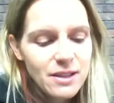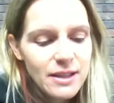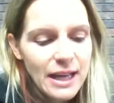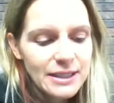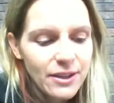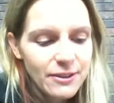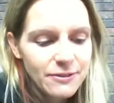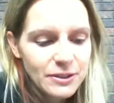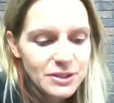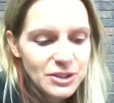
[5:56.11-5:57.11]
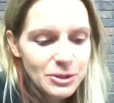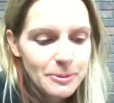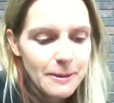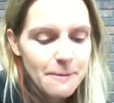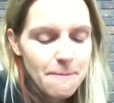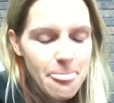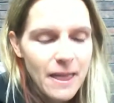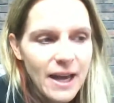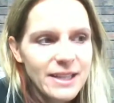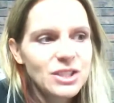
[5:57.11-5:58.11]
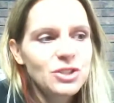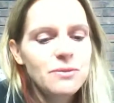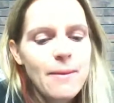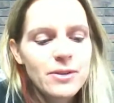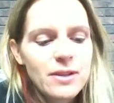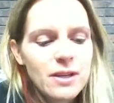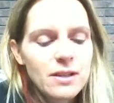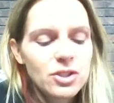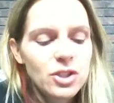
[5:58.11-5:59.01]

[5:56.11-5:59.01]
And that's how I felt too. But I just remembered the